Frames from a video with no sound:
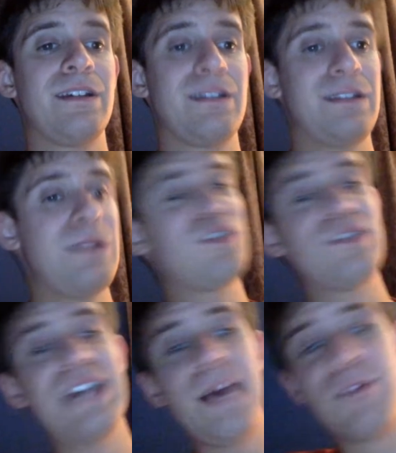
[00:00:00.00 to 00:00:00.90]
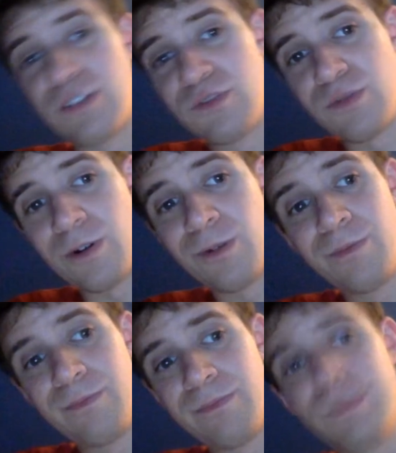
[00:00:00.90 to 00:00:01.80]
Then we saw Damage Control.
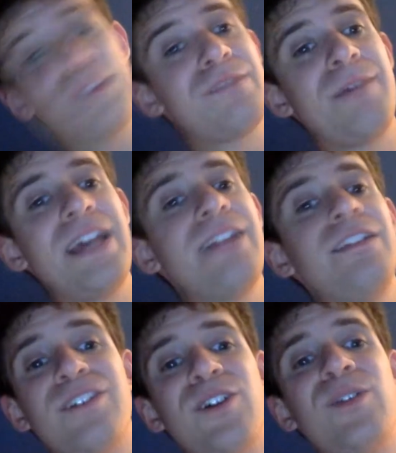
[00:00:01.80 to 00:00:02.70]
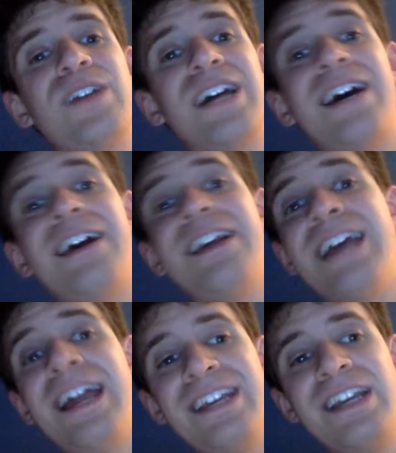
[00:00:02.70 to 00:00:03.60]
This is Bayley, Dakota Kai,
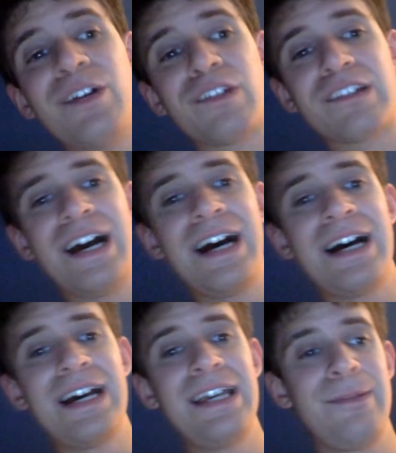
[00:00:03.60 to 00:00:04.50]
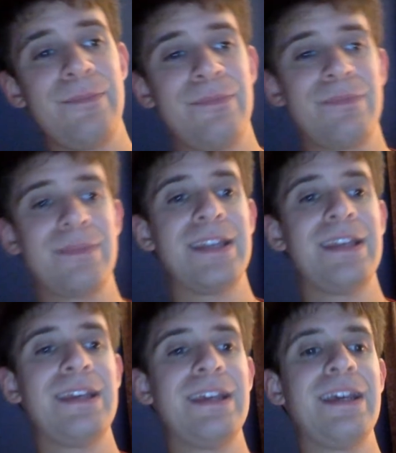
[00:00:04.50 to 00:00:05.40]
and Io Sky.
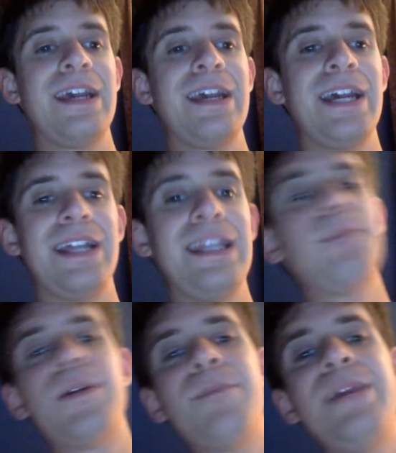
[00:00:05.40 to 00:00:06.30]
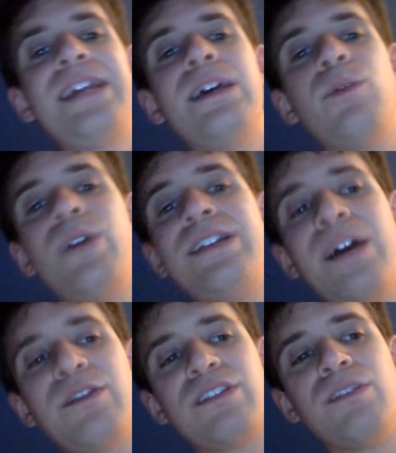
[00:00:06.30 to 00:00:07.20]
They ended up making their way
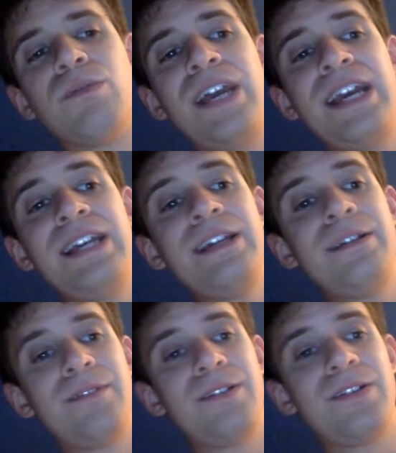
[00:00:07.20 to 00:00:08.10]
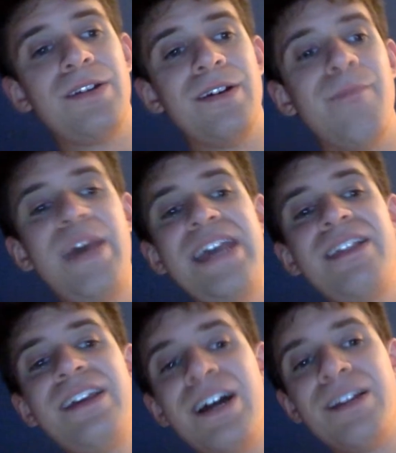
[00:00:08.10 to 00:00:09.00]
down to the ring. Bayley
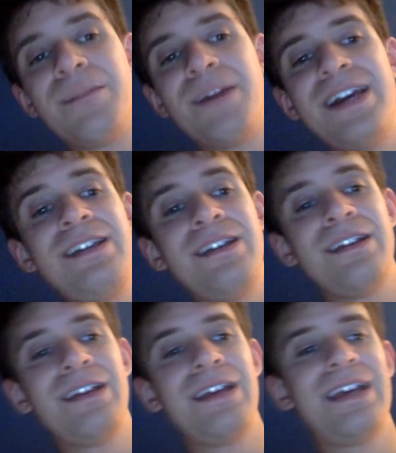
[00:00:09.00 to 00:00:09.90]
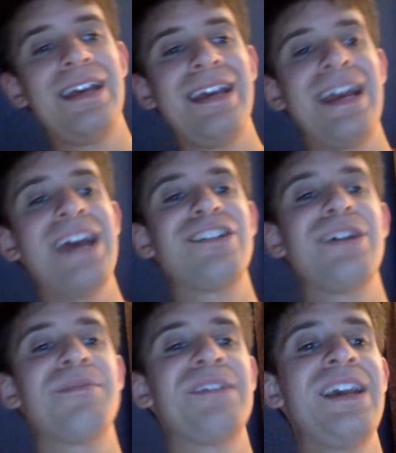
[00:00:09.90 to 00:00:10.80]
got on the mic, and she ended
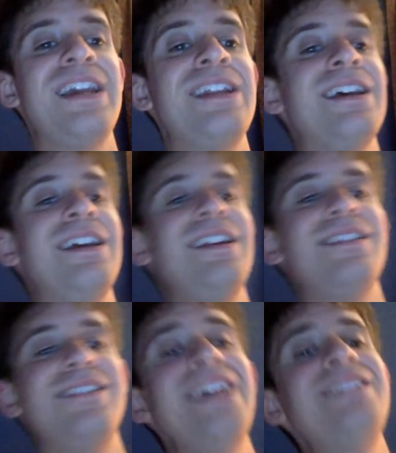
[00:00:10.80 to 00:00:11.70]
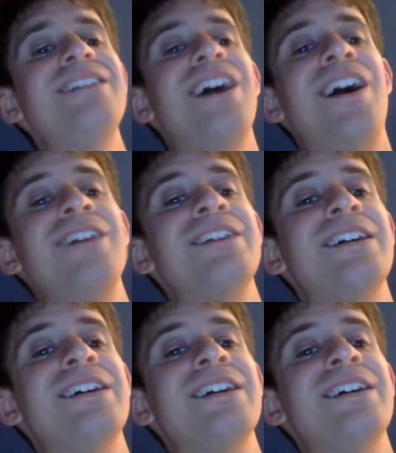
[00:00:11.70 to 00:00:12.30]
up saying, "Ding dong,